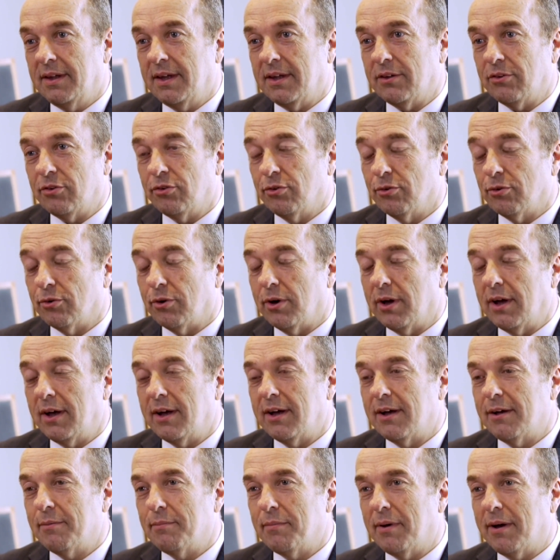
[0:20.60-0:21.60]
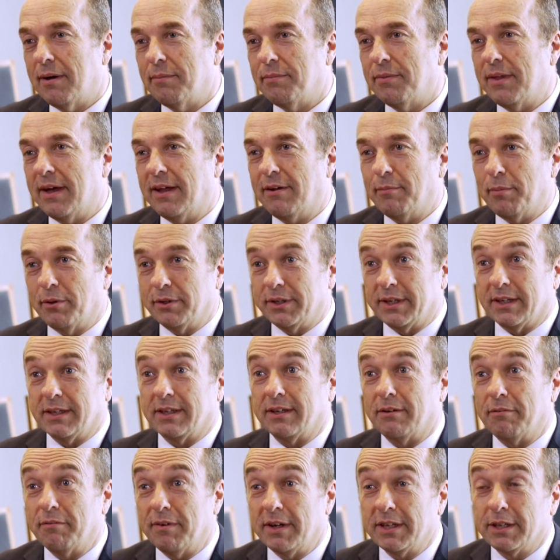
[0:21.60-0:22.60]
Yeah, sure. I'm the head of
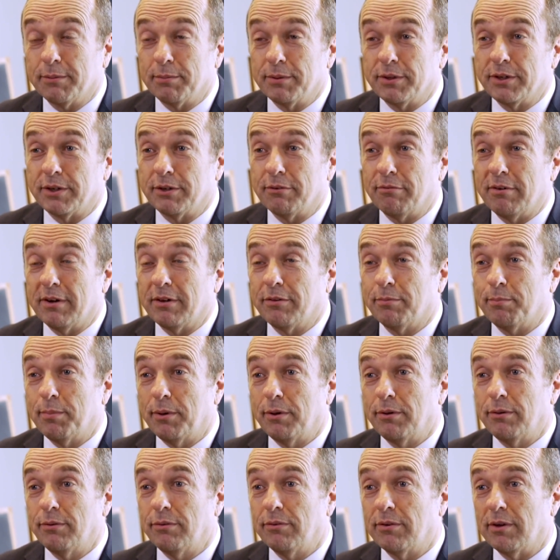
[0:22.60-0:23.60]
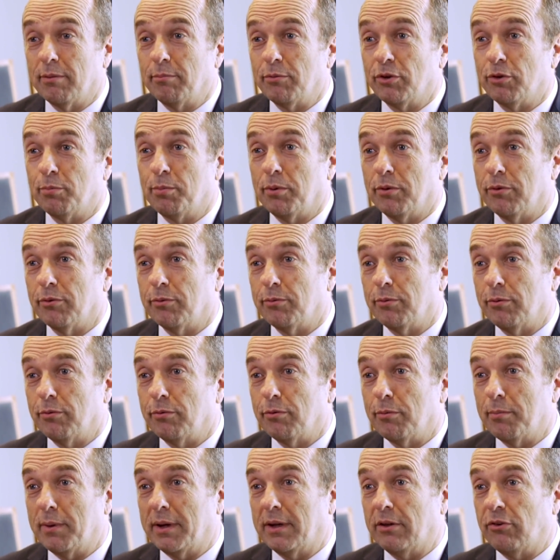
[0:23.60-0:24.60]
multi-asset investments at Rathbones. I'm responsible
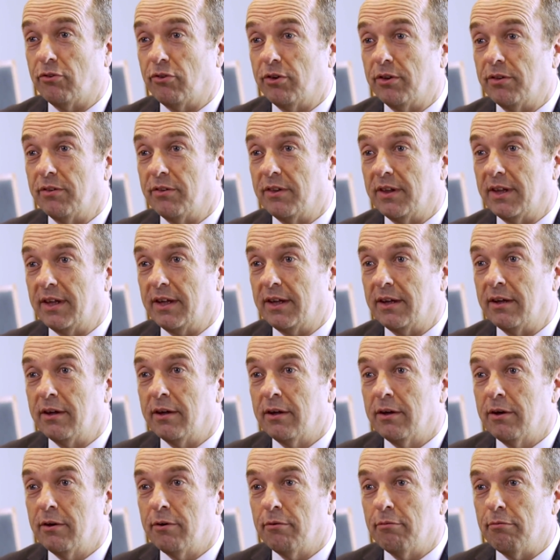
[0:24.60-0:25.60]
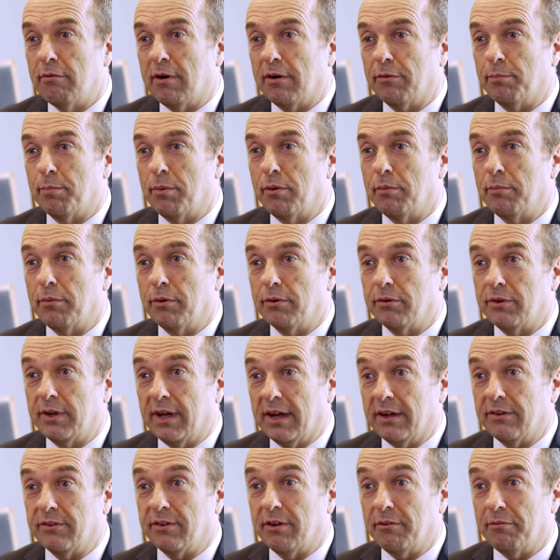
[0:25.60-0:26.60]
for managing the Rathbone
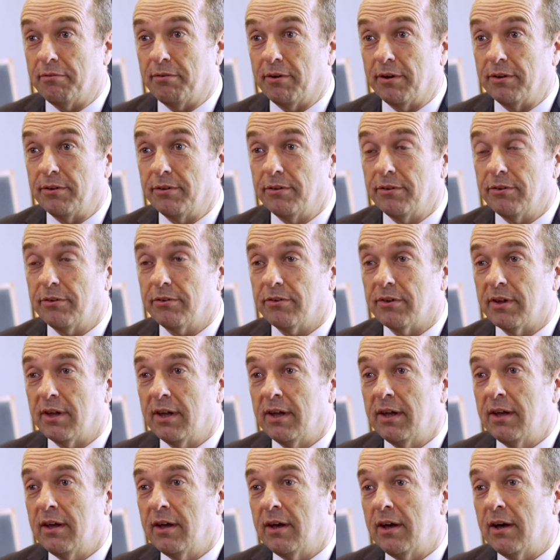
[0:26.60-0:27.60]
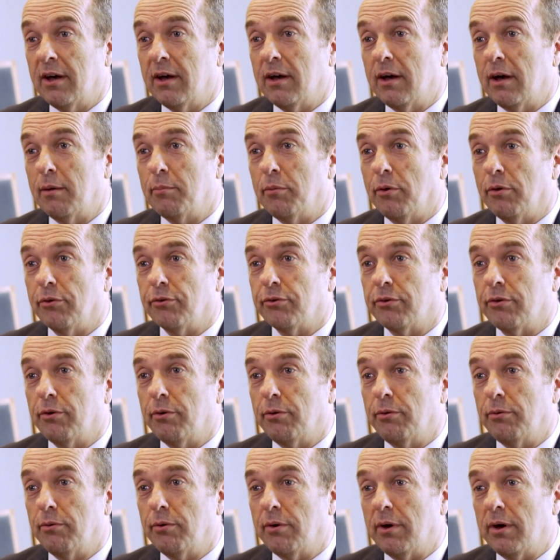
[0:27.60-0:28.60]
multi-asset funds. I'm
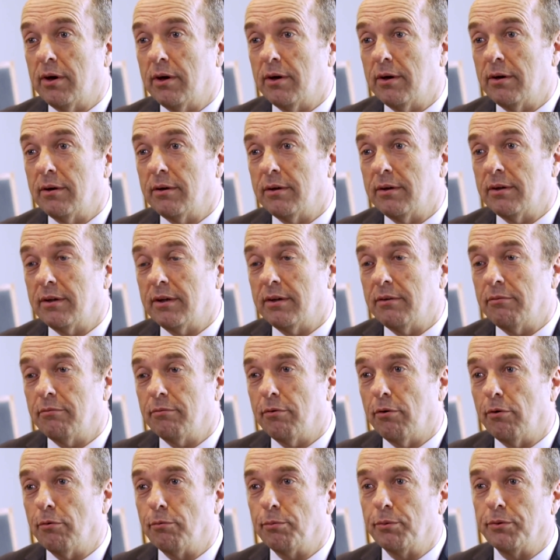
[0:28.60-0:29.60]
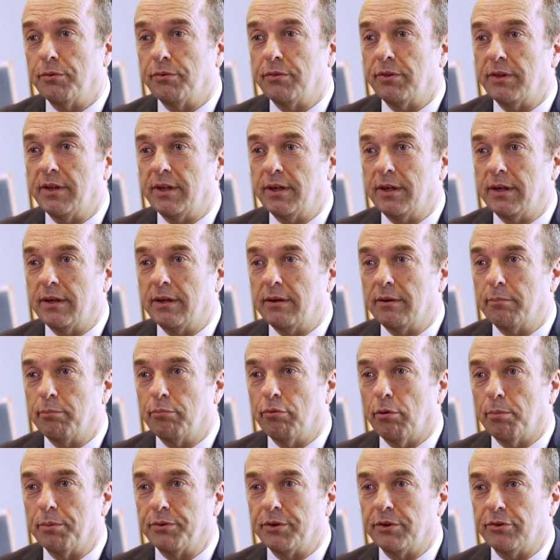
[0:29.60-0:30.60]
also involved with the
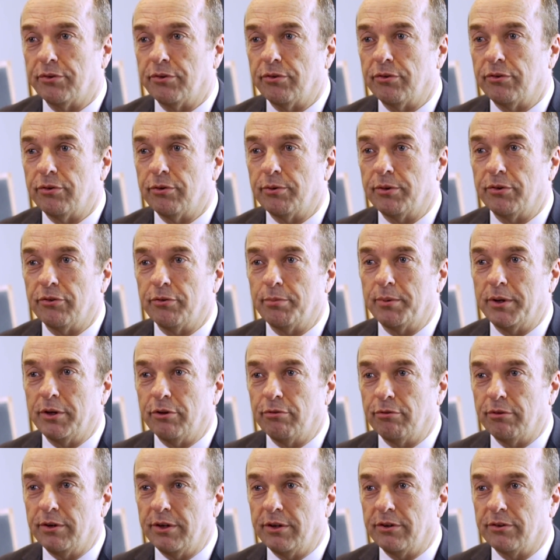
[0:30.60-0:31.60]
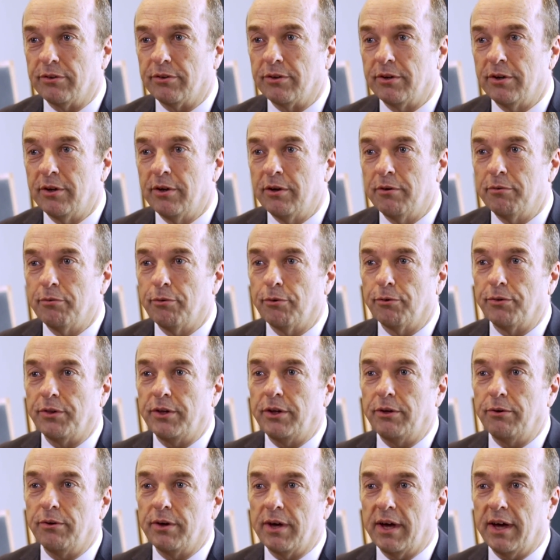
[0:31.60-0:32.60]
proposition to intermediaries for
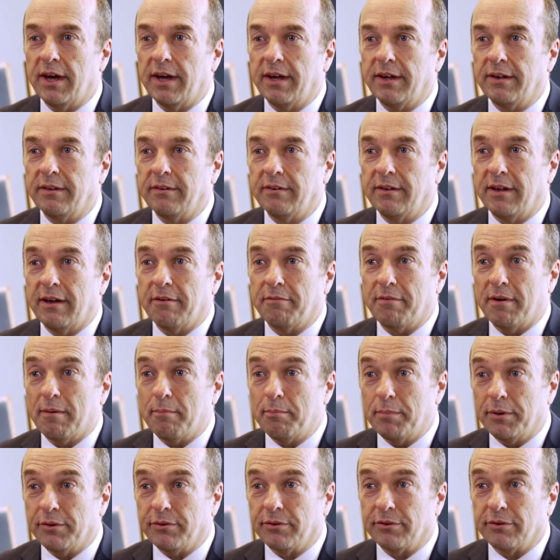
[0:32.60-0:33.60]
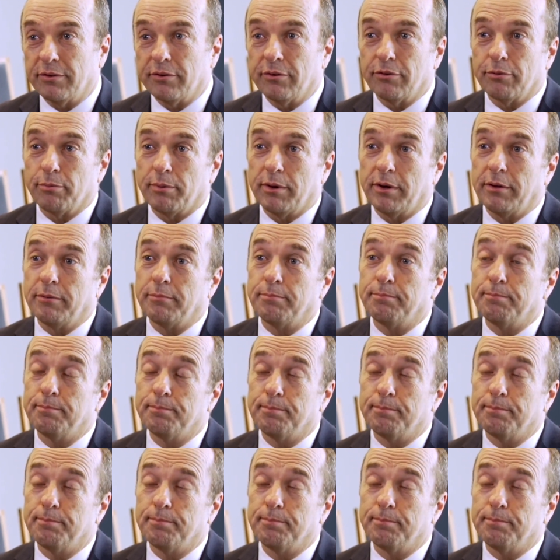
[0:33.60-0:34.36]
the UK DFM business as well.